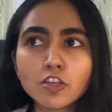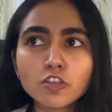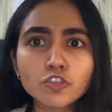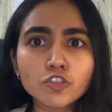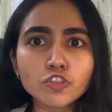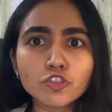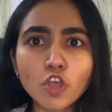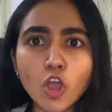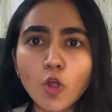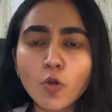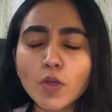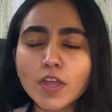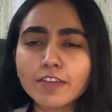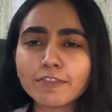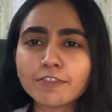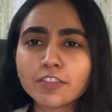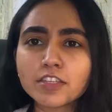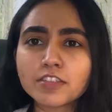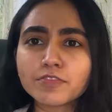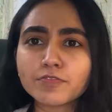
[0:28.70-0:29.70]
So
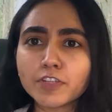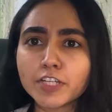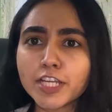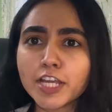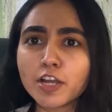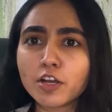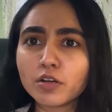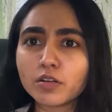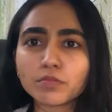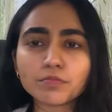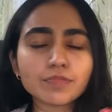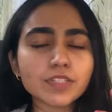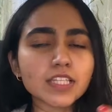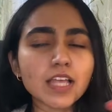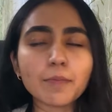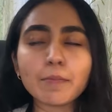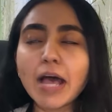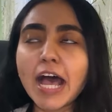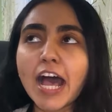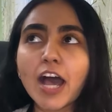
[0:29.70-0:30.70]
if this video
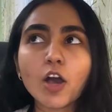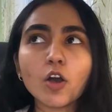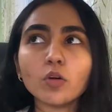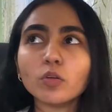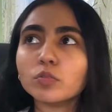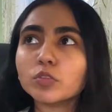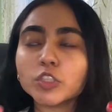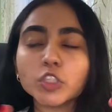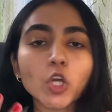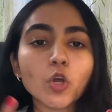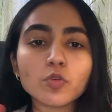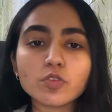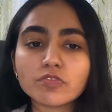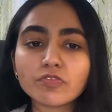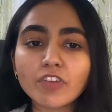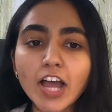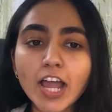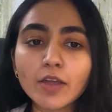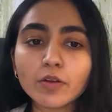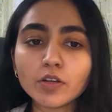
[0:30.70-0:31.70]
somehow goes
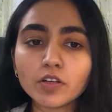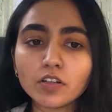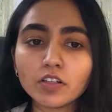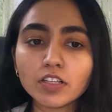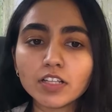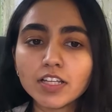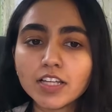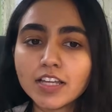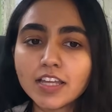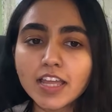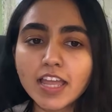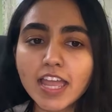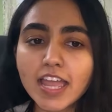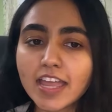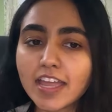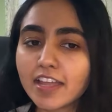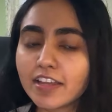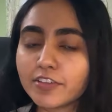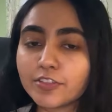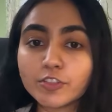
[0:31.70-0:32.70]
viral
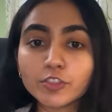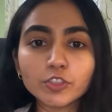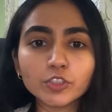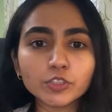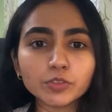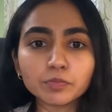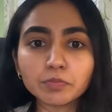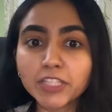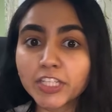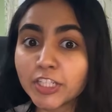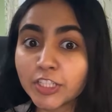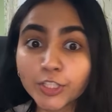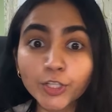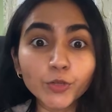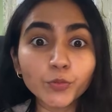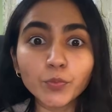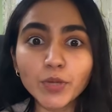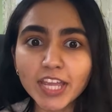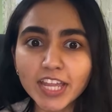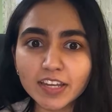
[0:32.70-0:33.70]
and you're here
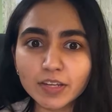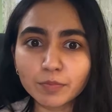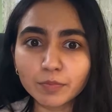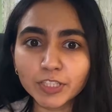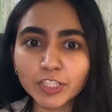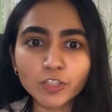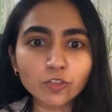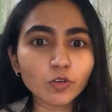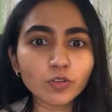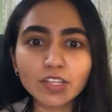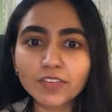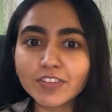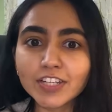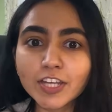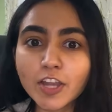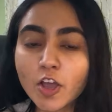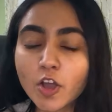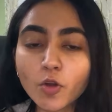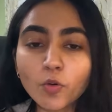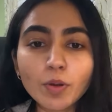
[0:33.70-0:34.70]
randomly, you don't even
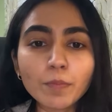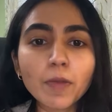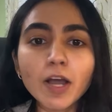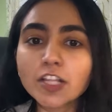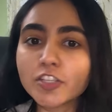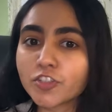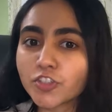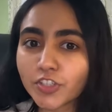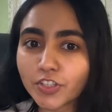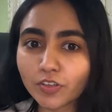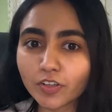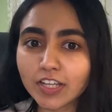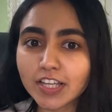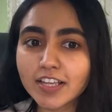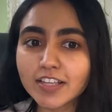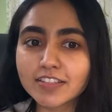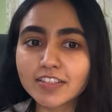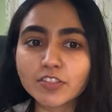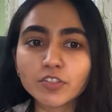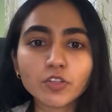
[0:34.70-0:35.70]
know what punch needle
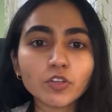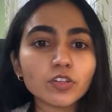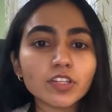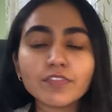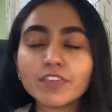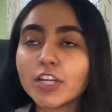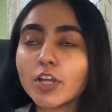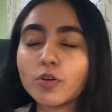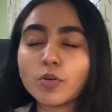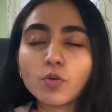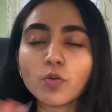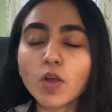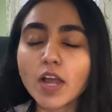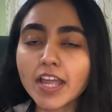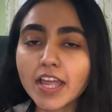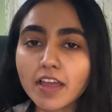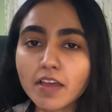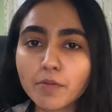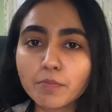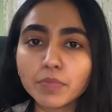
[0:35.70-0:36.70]
is and you don't even know who I
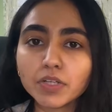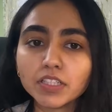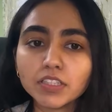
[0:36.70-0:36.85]
am,